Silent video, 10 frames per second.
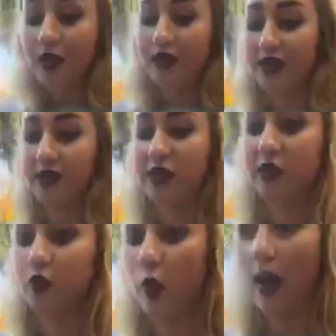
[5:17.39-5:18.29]
This
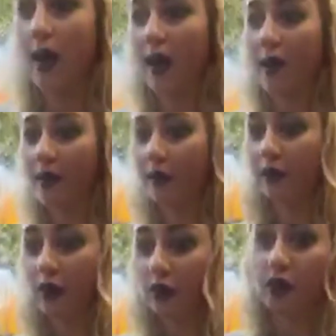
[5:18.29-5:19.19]
is where
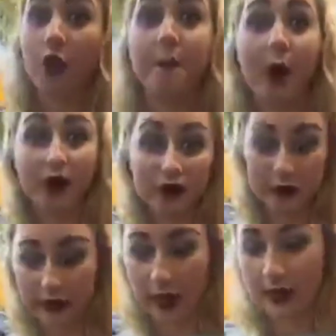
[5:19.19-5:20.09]
you know most of
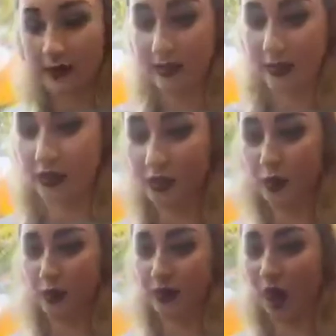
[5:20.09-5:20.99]
the academic
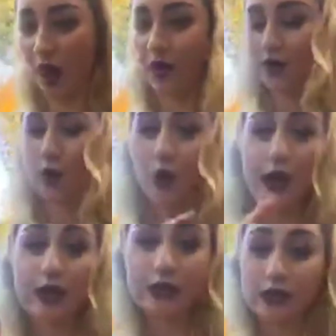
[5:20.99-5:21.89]
schools are and it's
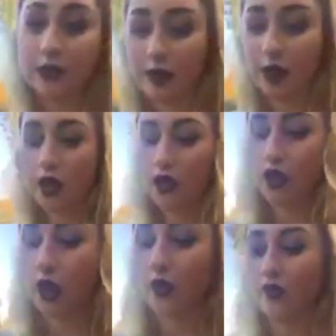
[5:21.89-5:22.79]
always
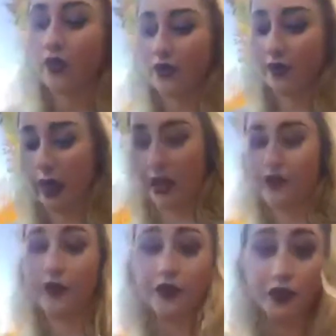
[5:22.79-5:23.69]
you know full of life,
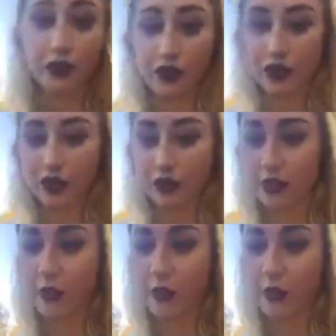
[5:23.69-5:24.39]
full of students.